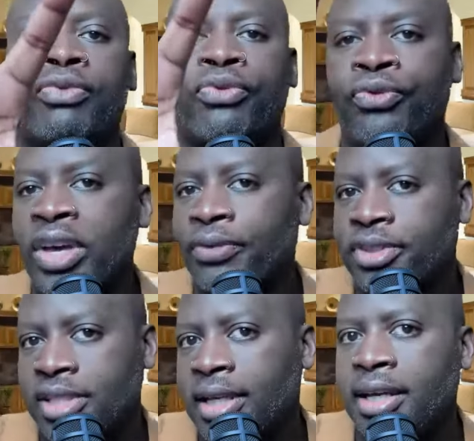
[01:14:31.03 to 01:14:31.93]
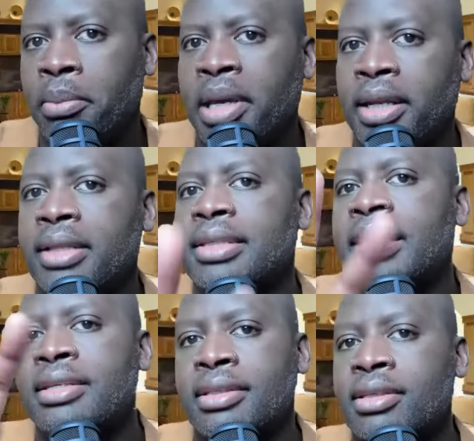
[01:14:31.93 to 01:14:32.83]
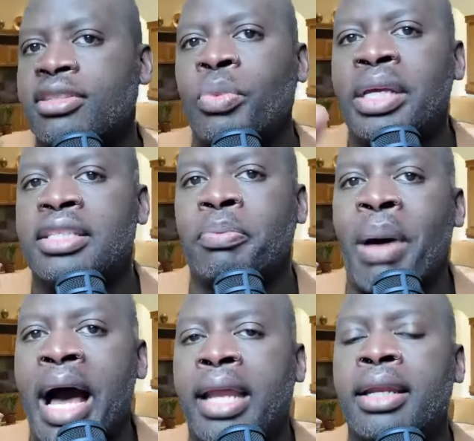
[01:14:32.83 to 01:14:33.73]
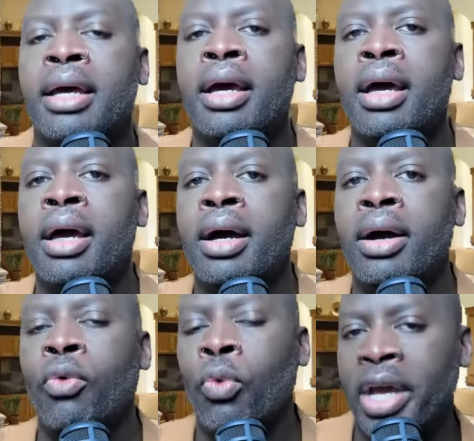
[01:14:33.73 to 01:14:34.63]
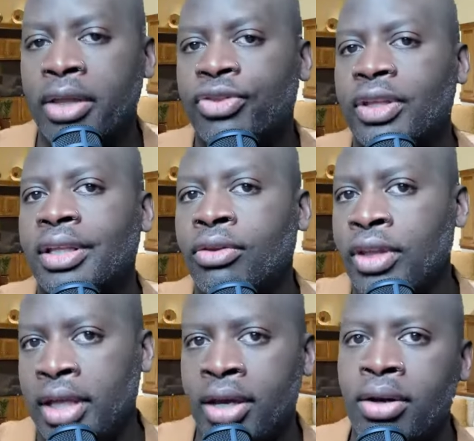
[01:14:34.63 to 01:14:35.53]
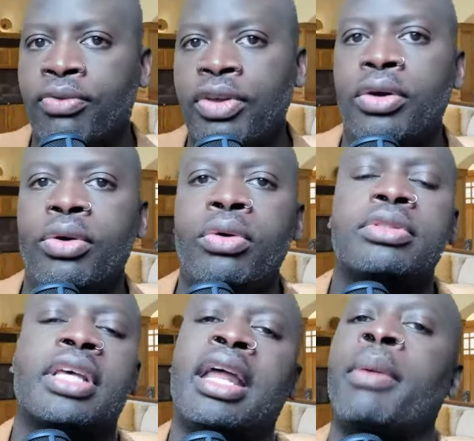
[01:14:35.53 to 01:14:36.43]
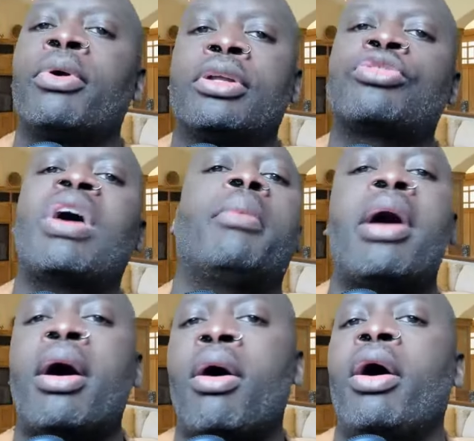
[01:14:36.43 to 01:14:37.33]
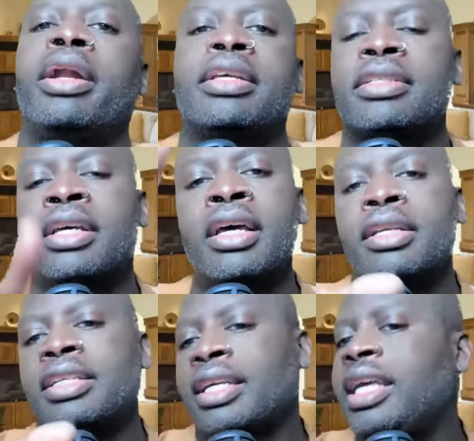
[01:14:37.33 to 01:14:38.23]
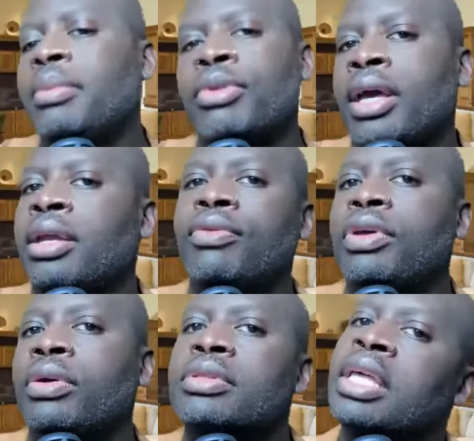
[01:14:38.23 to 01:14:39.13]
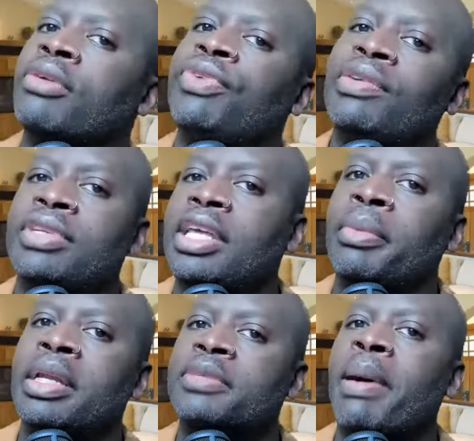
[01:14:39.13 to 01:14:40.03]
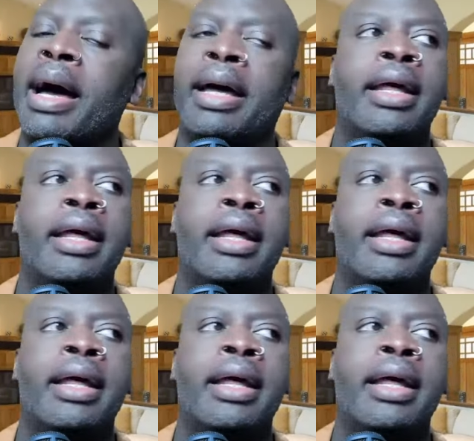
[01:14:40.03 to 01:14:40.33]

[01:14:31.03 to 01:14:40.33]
fifteen minutes is the sweet spot with the interviews, and I'm going to try my hardest to keep the interviews in the fifteen-minute spot.